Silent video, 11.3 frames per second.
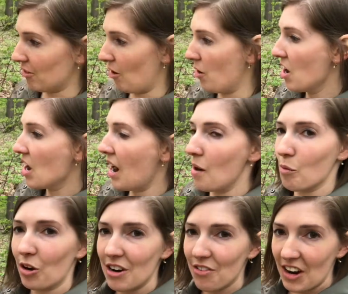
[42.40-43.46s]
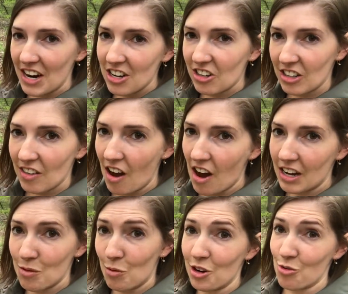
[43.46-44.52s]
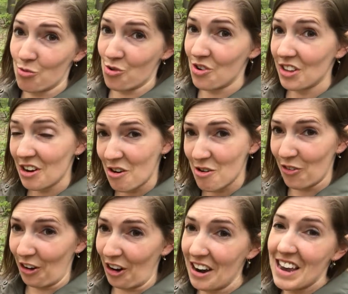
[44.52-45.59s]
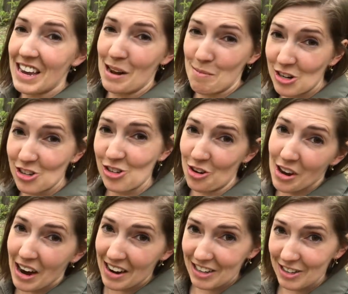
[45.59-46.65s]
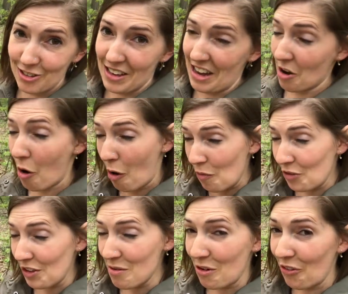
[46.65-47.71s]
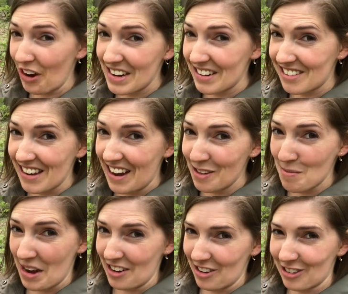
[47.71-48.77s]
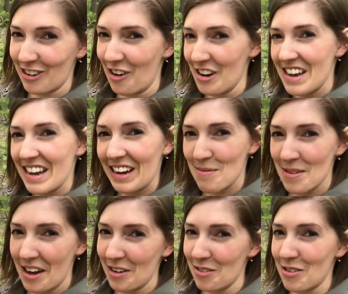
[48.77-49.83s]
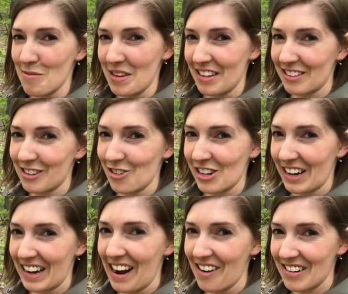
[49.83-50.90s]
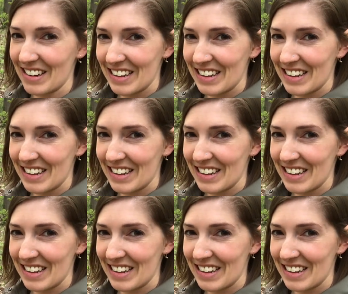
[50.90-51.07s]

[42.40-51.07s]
So uh, we're going to find a good log and we're going to roll it over, and I'm going to show you how to do that. And hopefully we'll find a salamander, so come along with me. Let's go check it out.